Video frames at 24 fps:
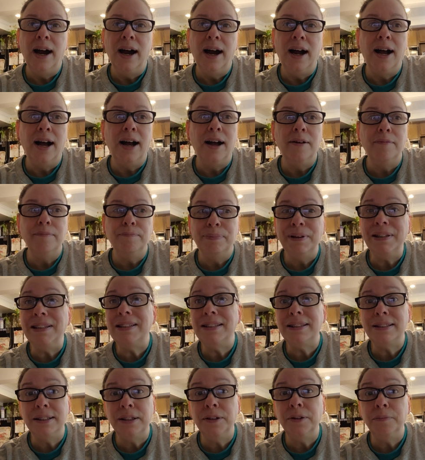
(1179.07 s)
um, but
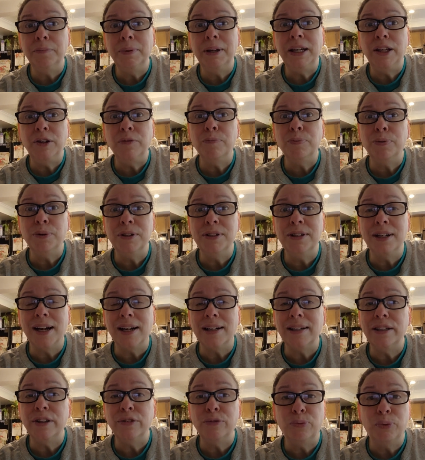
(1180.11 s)
still being
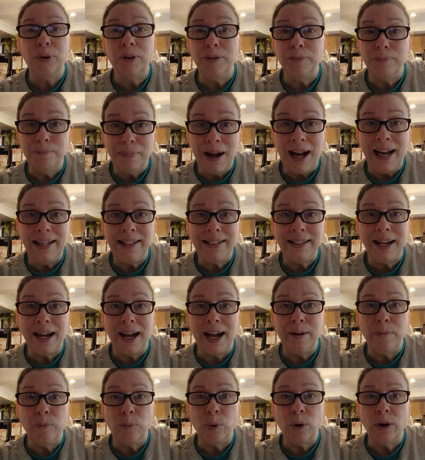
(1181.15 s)
productive with my
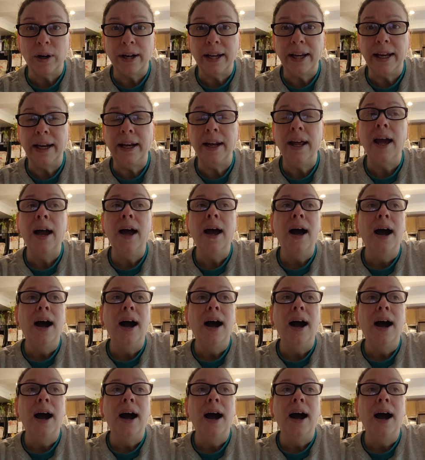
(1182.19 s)
time working.